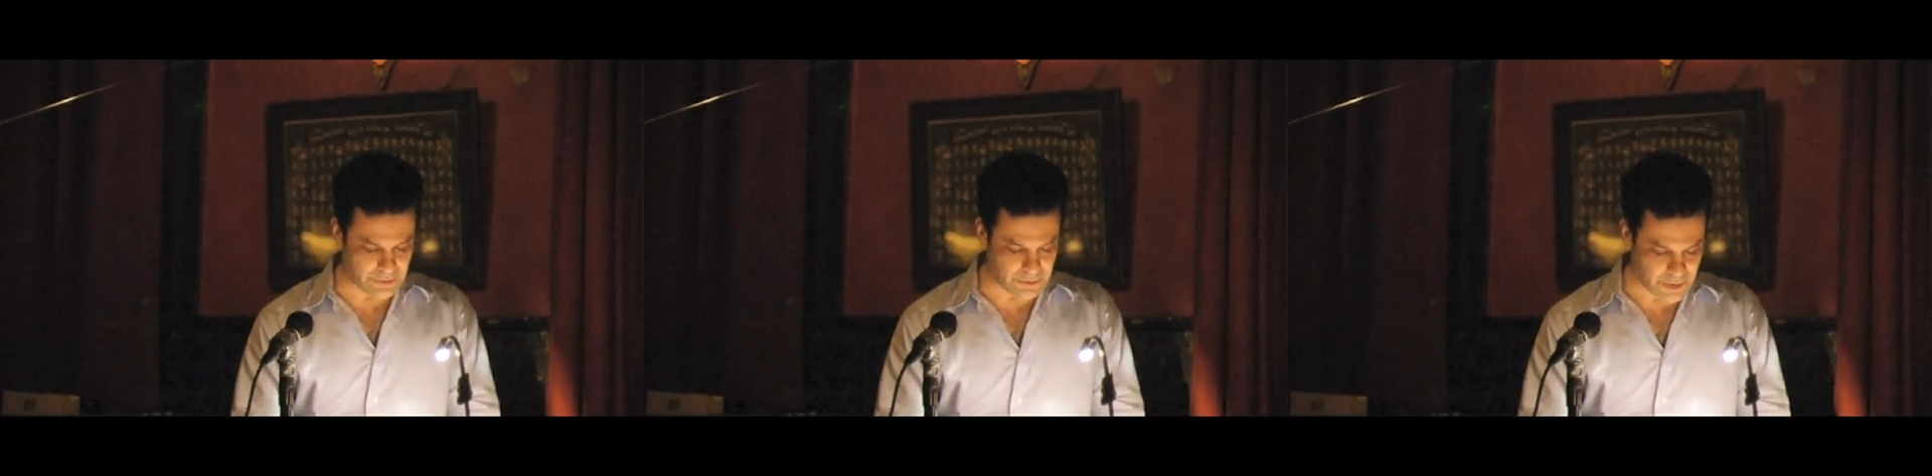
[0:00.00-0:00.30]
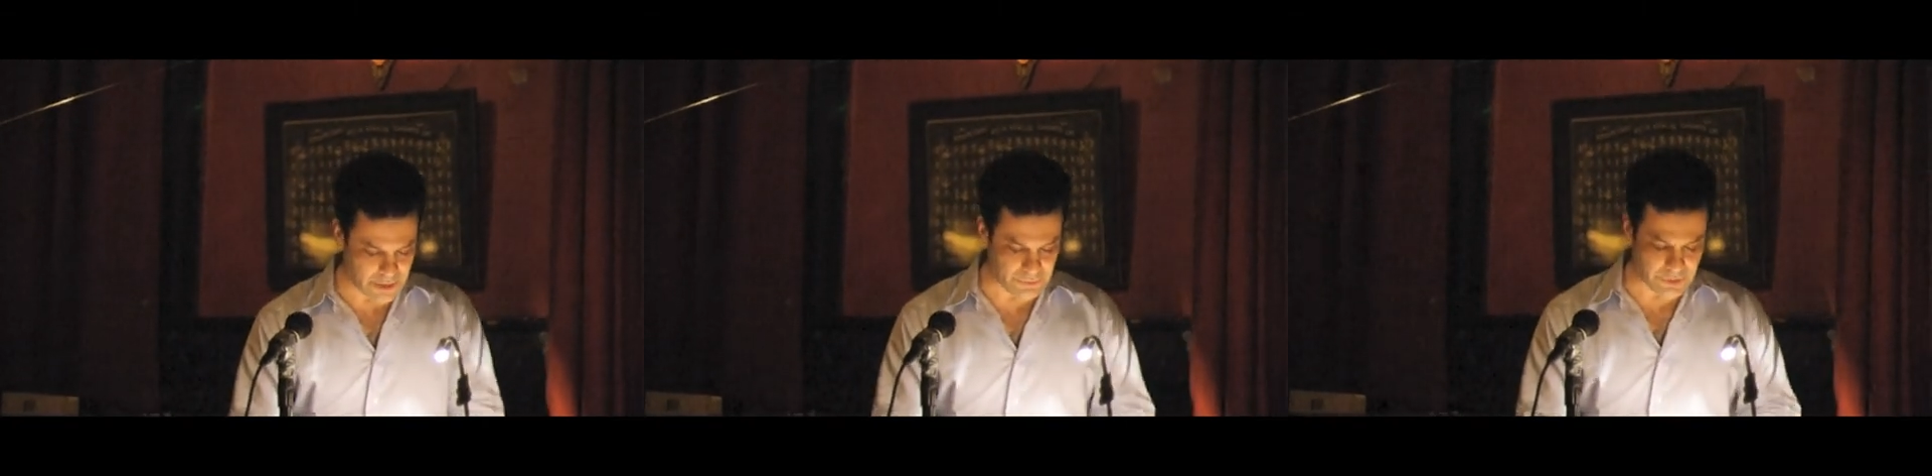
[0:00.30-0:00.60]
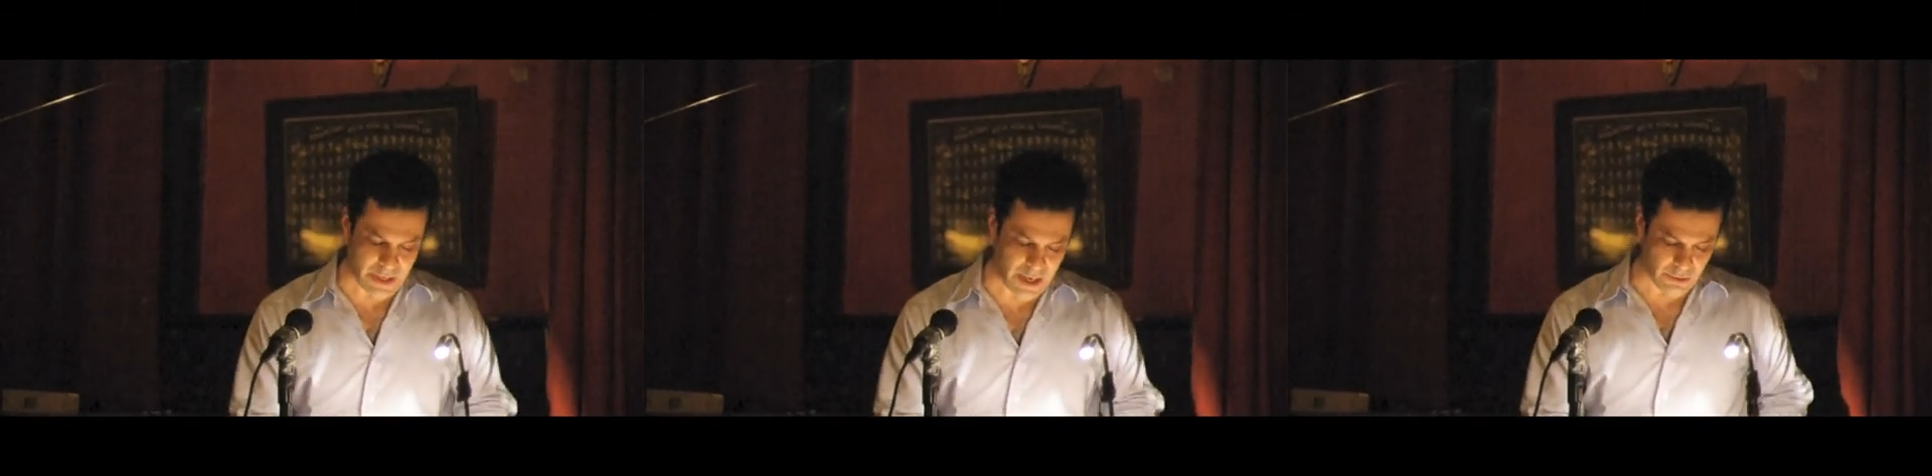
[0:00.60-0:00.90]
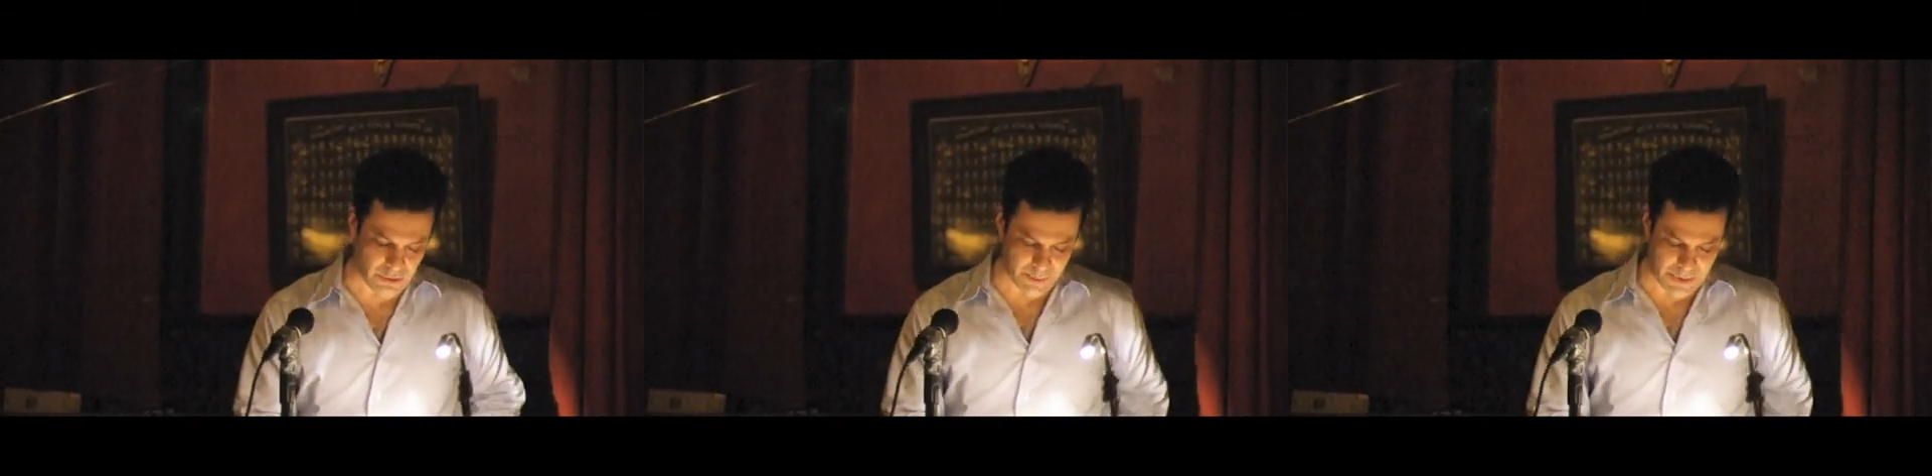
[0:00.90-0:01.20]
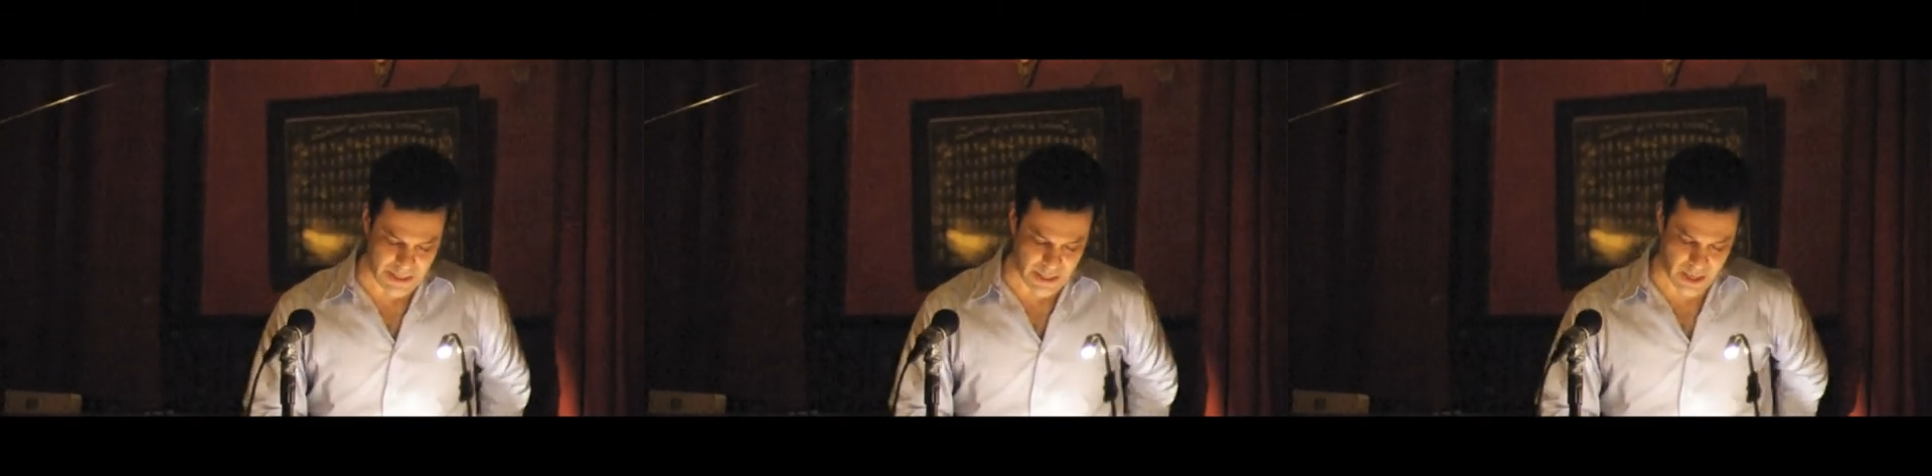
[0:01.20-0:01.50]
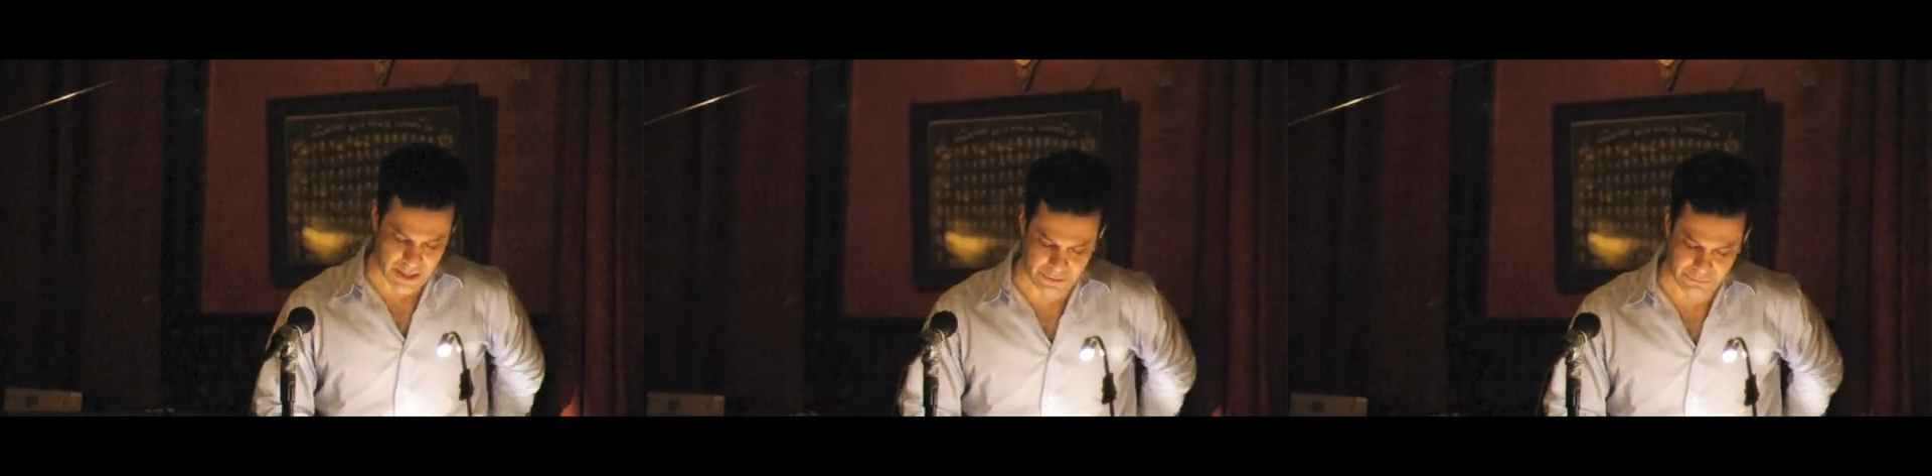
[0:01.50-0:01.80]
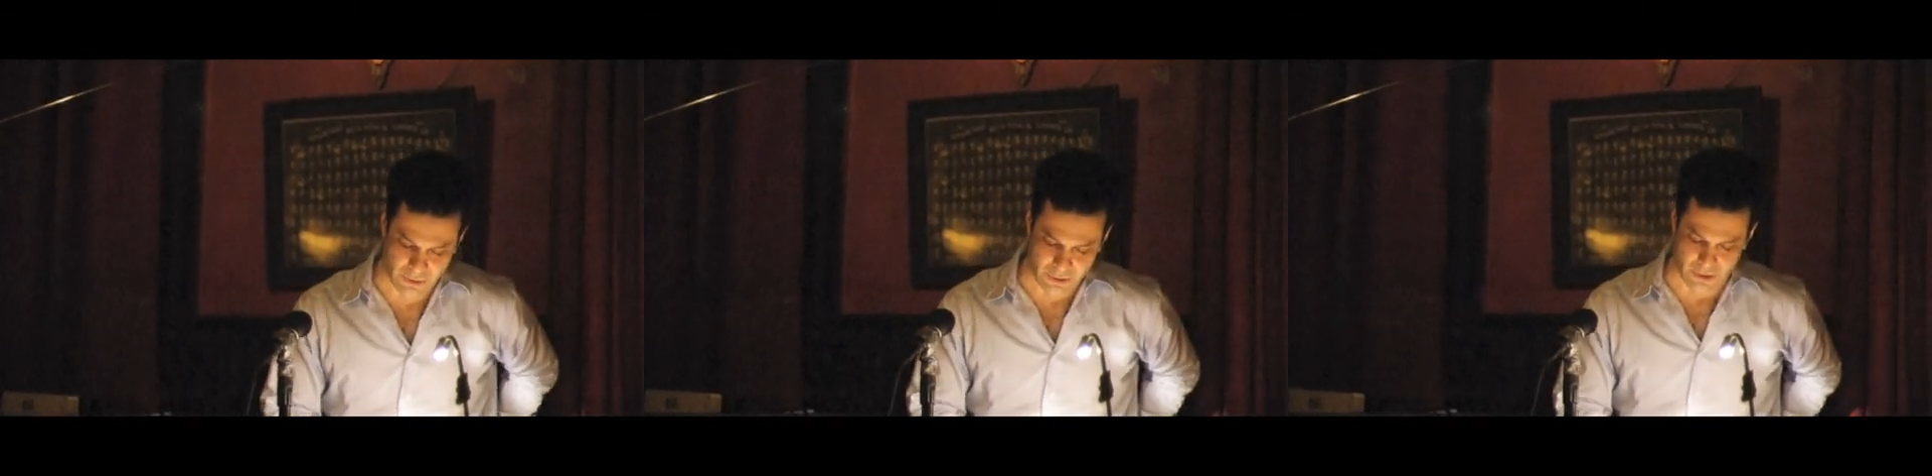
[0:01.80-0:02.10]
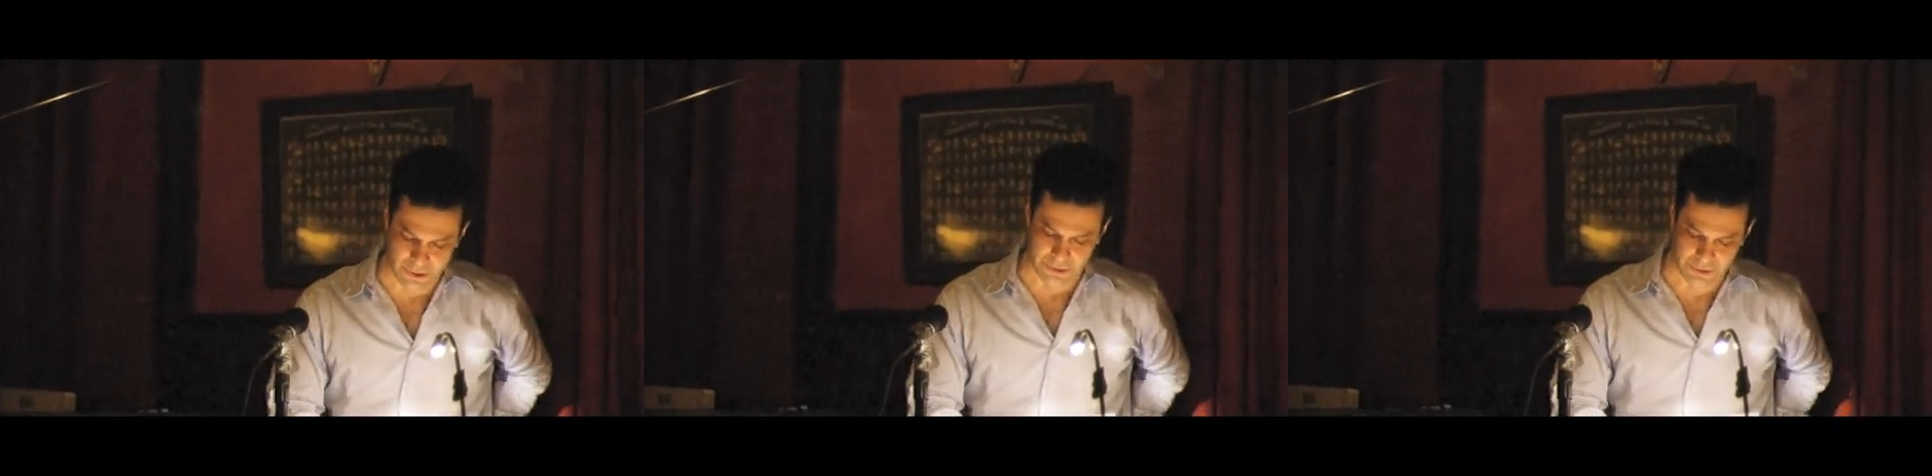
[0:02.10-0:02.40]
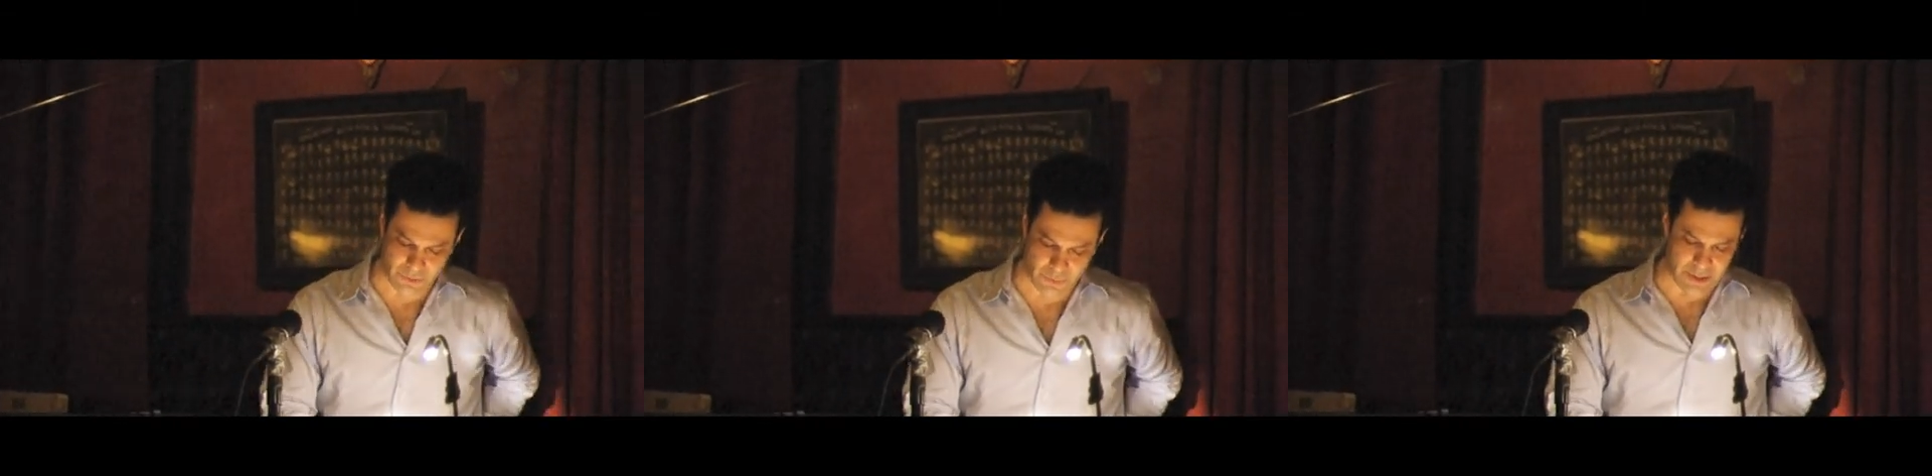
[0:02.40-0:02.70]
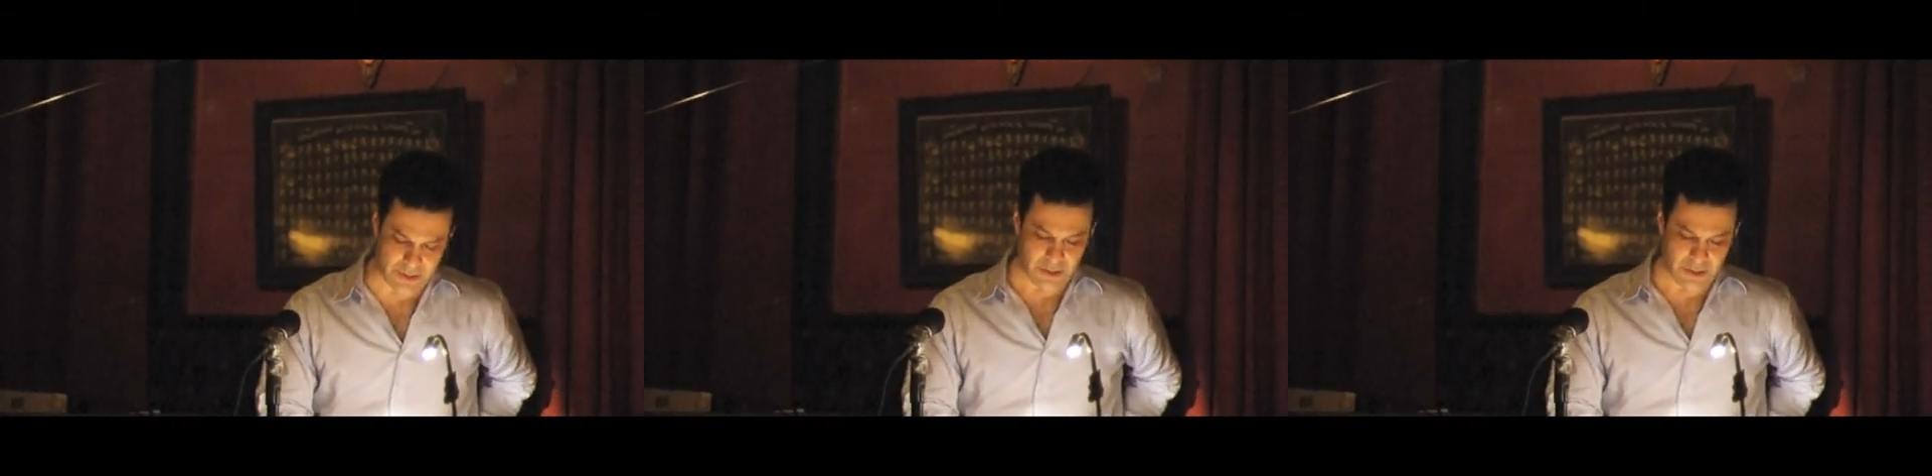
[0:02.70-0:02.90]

if you did not look him in the eye and throw caution to the wind,